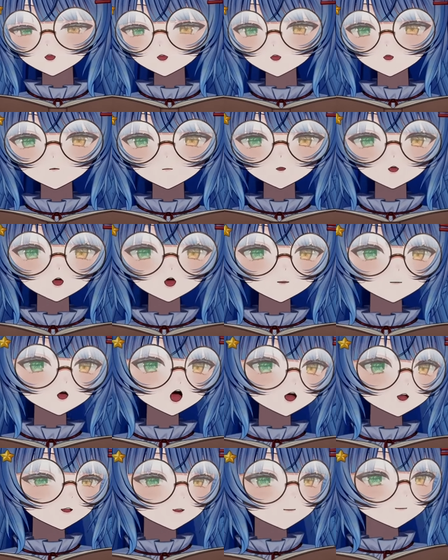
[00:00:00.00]
you pick up
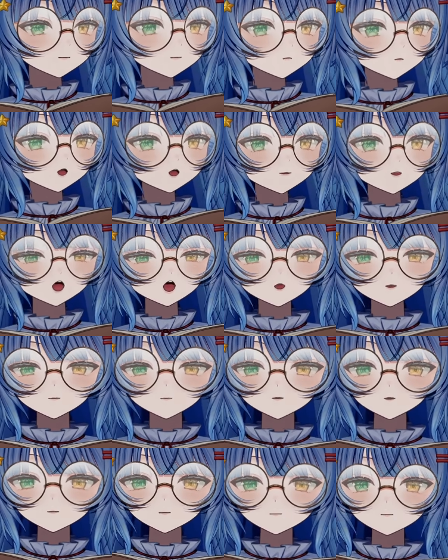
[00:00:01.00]
items, you have
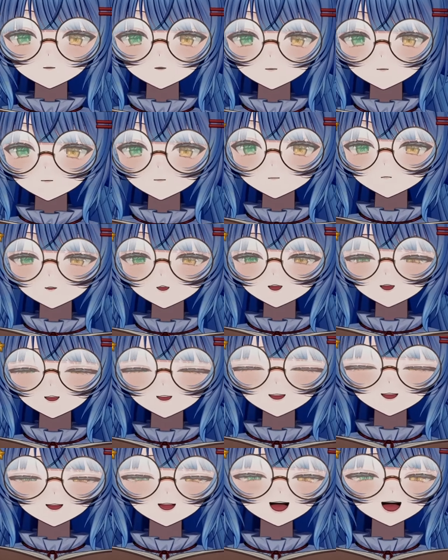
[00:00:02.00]
health, all of those
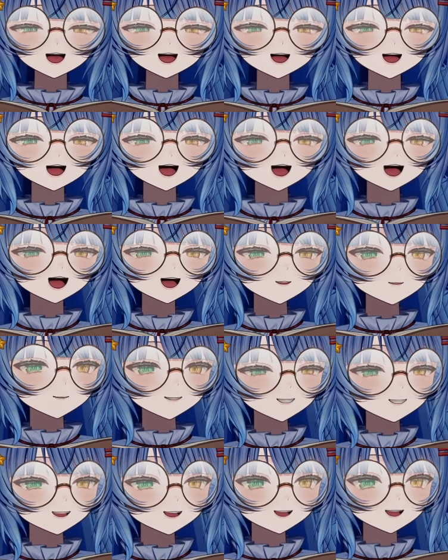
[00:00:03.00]
traditional
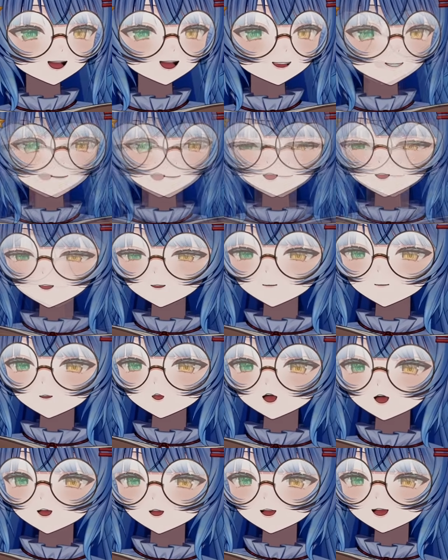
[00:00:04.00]
RPG things. And then
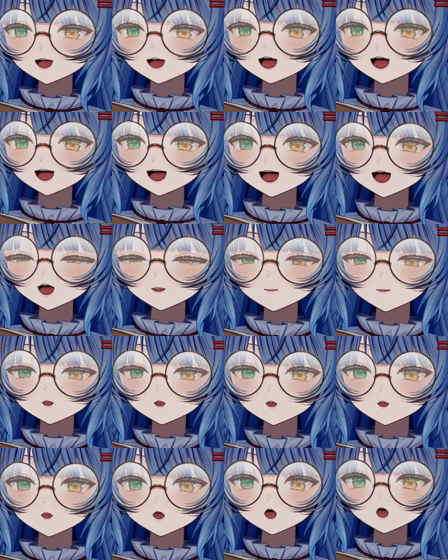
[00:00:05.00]
finally, I have
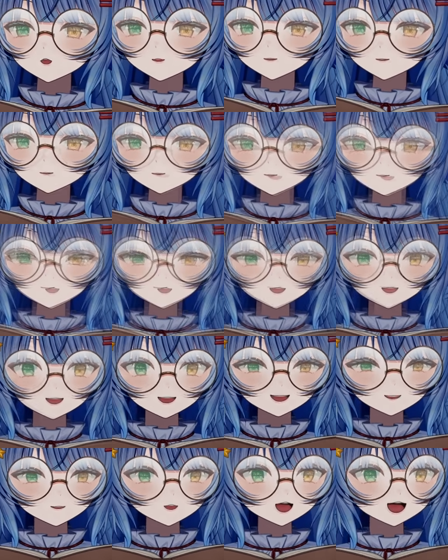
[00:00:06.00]
Colossal. It
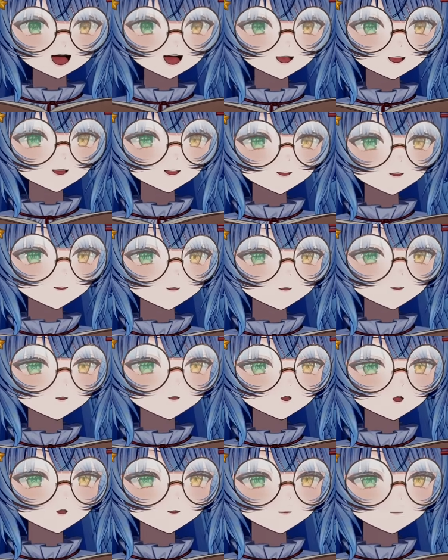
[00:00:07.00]
even has
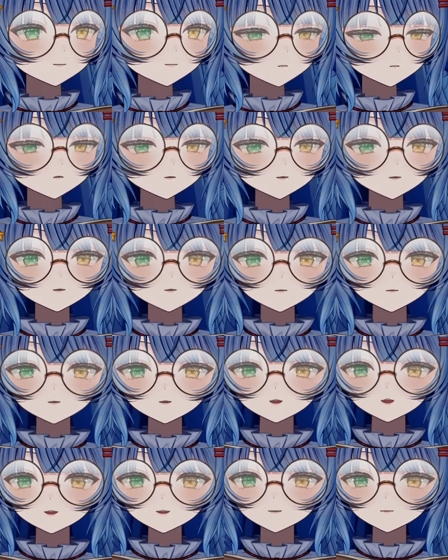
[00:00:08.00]
sheets for
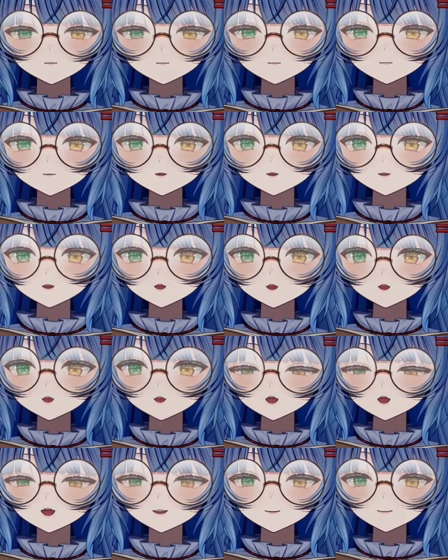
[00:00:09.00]
journaling specifically,
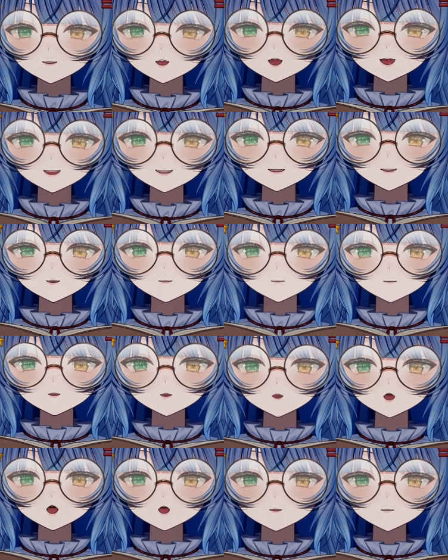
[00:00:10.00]
but there's a
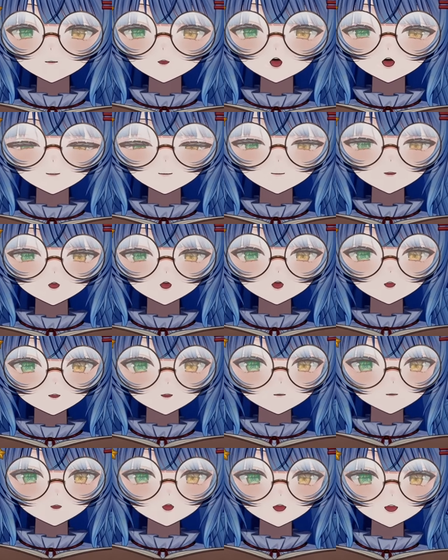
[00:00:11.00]
lot of gameplay.
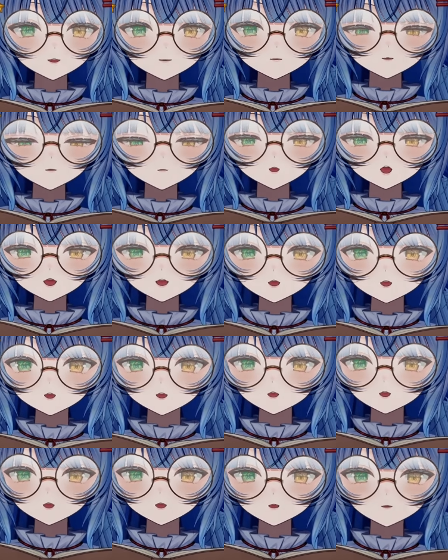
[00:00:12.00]
There's
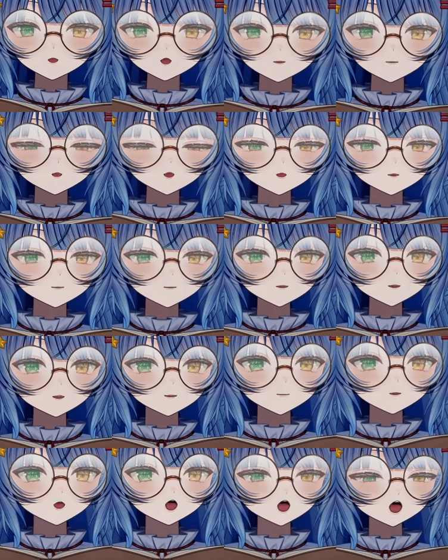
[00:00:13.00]
exploration, you have cards that can
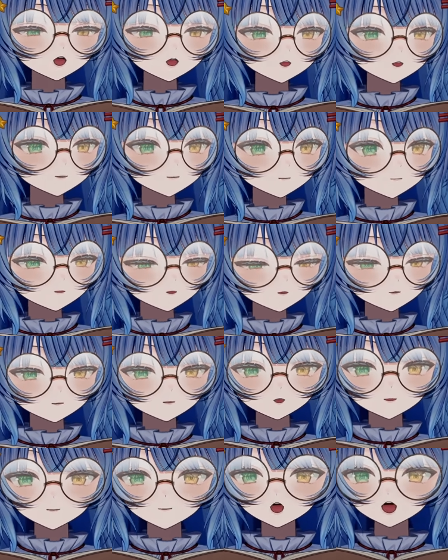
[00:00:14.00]
be items, there's
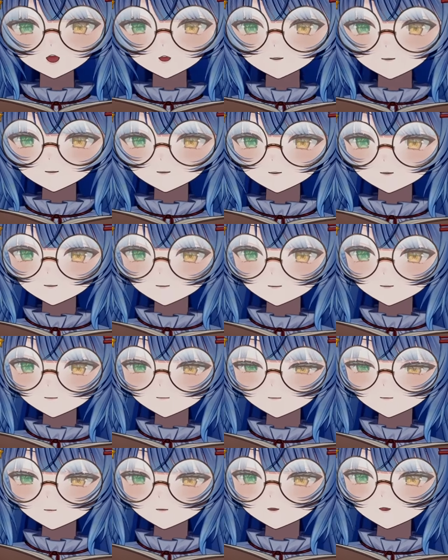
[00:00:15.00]
a battle system.
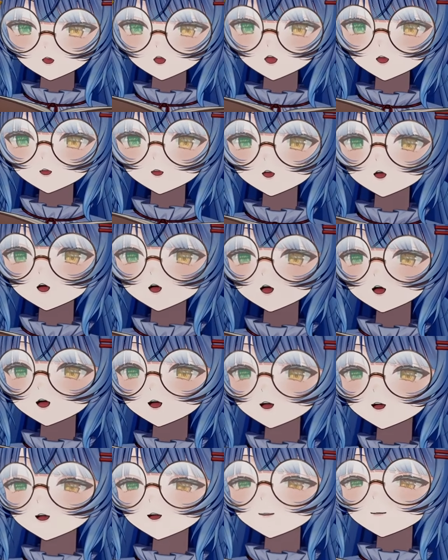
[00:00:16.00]
So again,
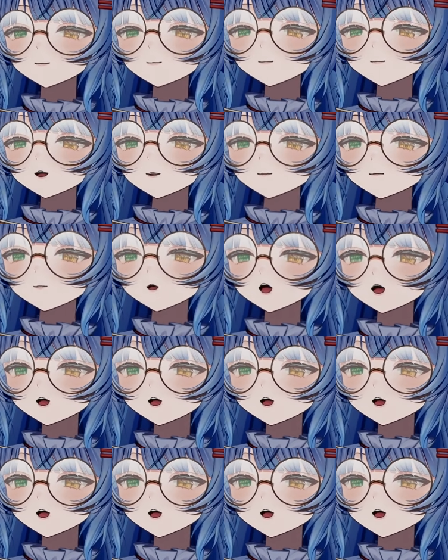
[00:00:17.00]
in the same vein